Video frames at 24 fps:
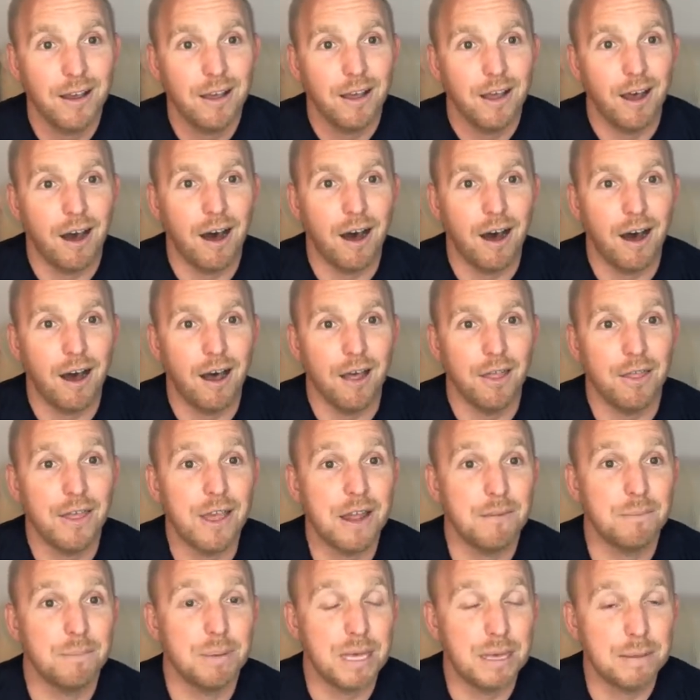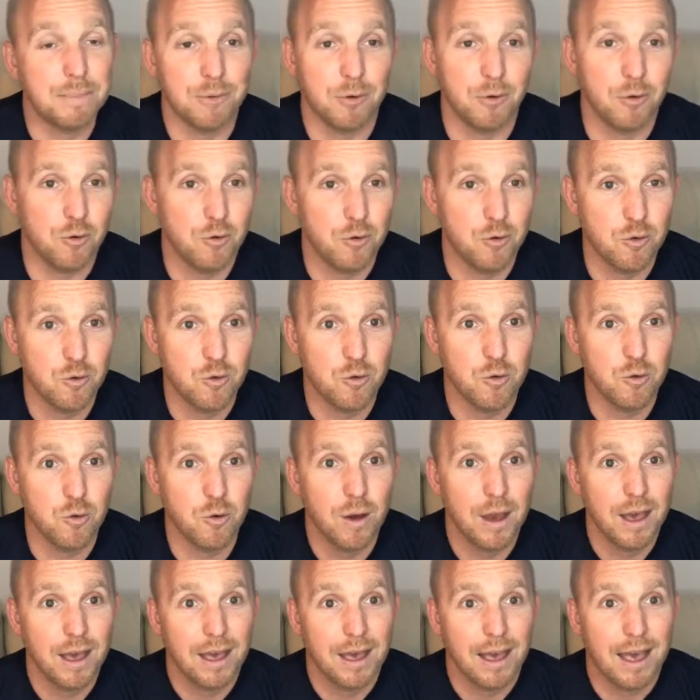than people
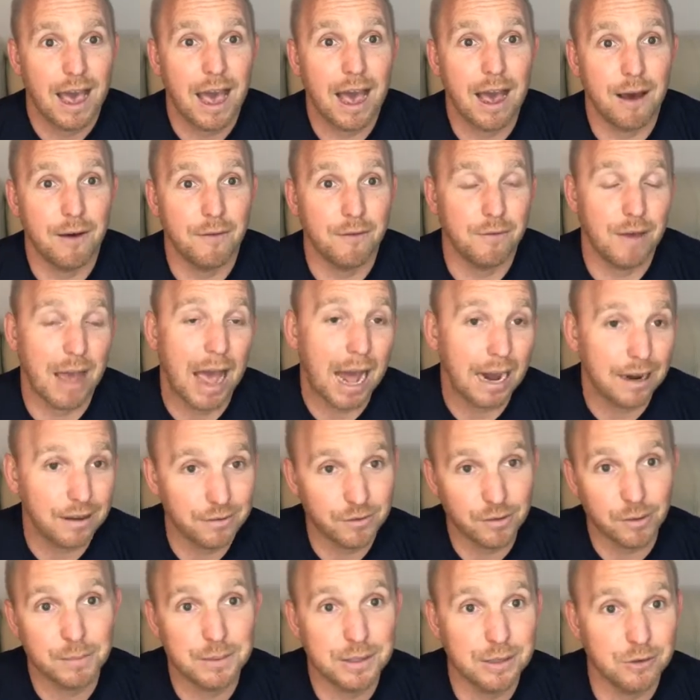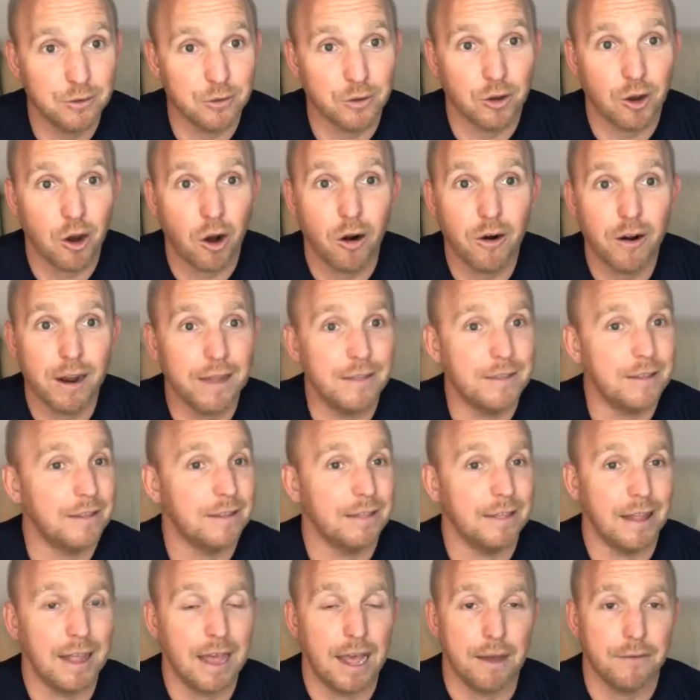who have added something to their cart and
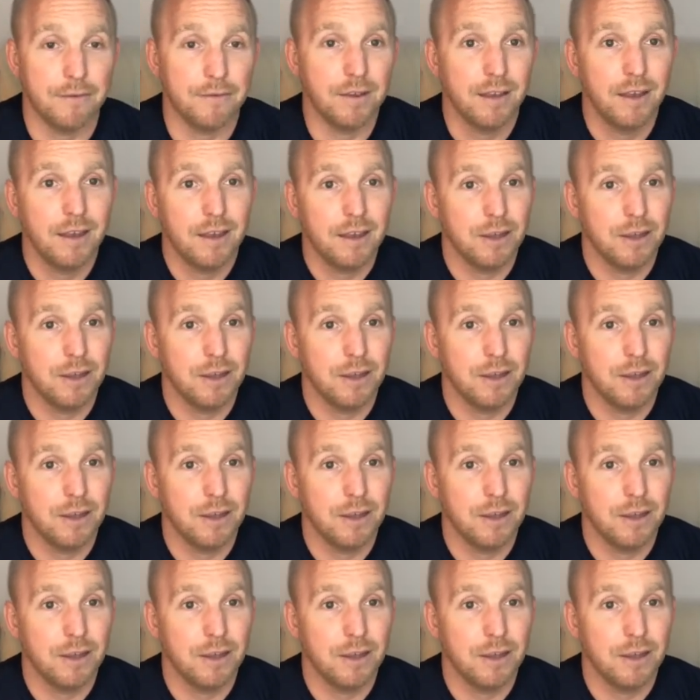then left.